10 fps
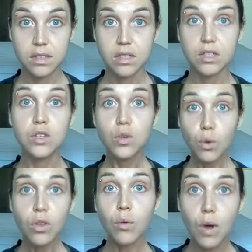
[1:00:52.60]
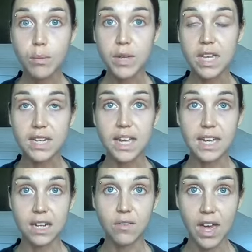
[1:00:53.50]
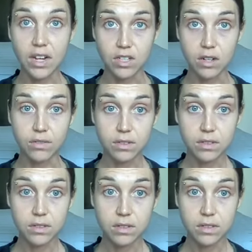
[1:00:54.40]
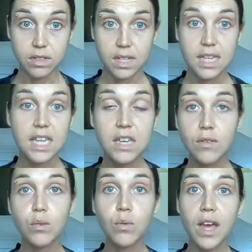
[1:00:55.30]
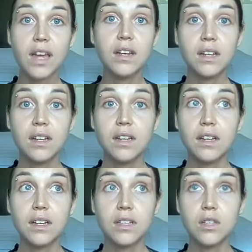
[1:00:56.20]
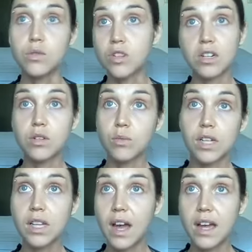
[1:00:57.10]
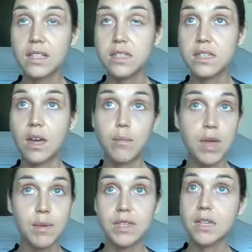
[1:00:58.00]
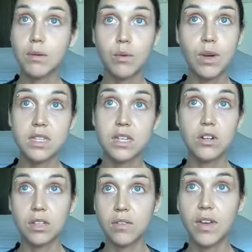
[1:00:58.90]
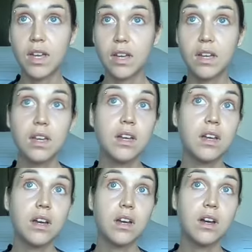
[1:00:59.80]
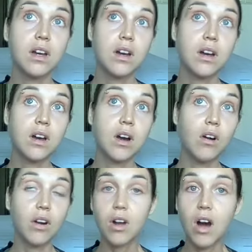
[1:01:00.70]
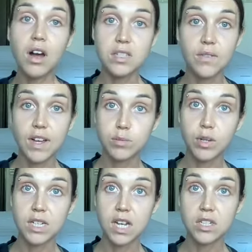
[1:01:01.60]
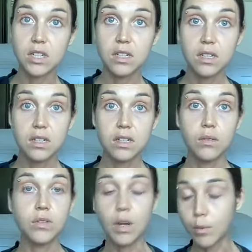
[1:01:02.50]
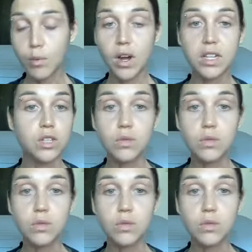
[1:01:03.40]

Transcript: you are the one being taken advantage of even when you start to realize that maybe some of the ways that you're living are a cause of exploitation. Number one, you